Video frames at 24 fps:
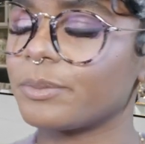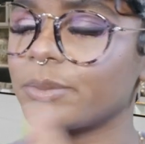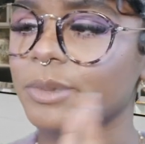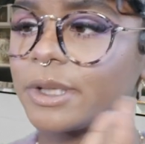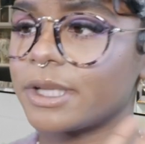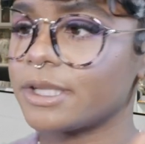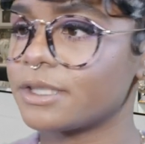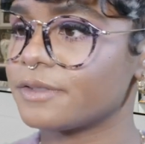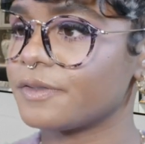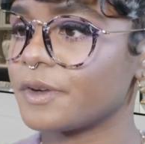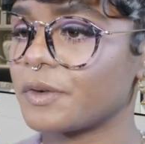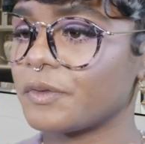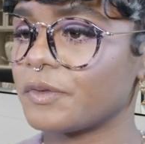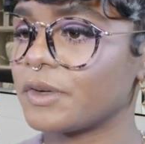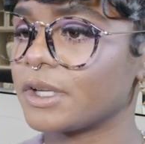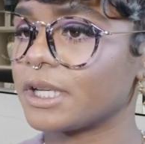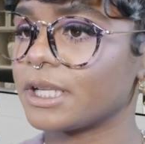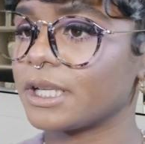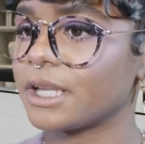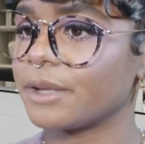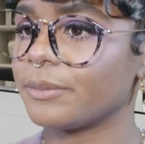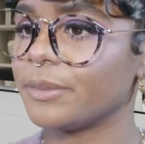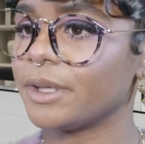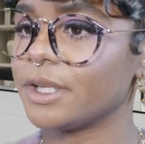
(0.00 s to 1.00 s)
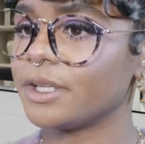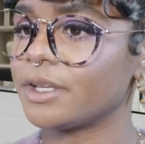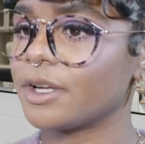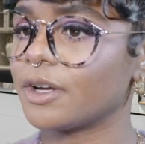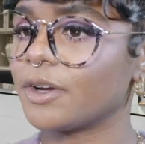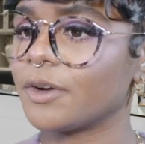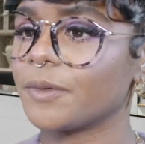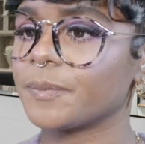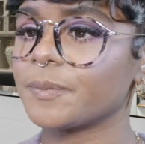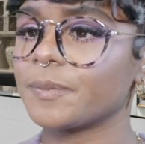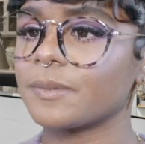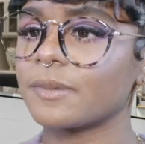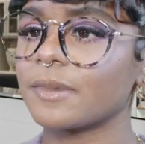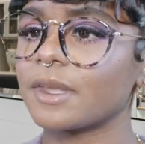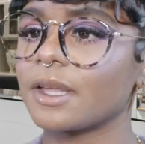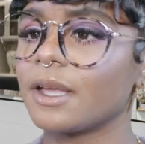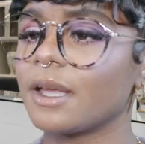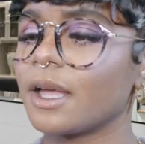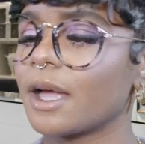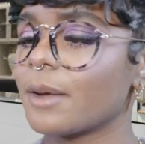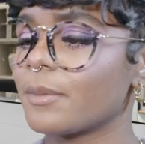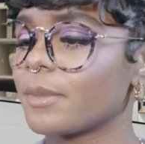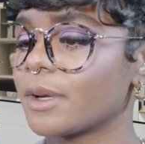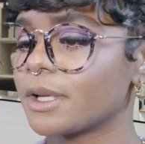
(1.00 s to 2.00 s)
please feel free to let me know.
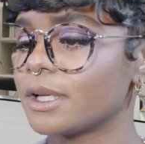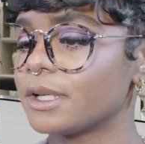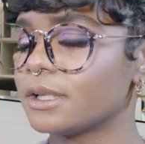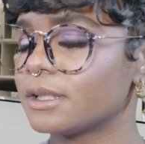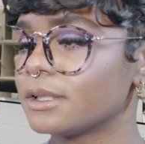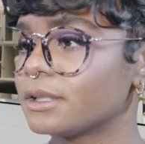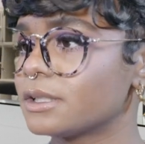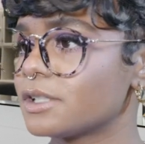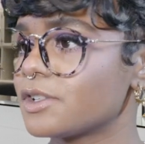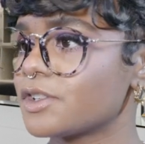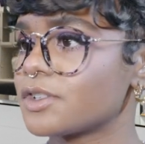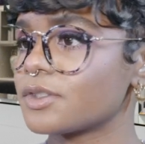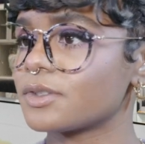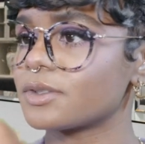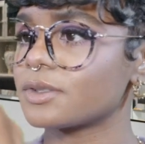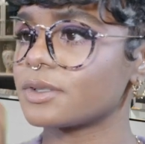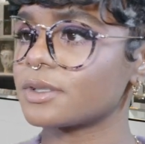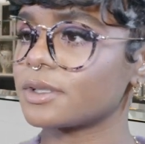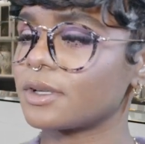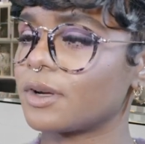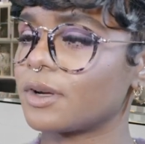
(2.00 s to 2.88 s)
I'm gonna just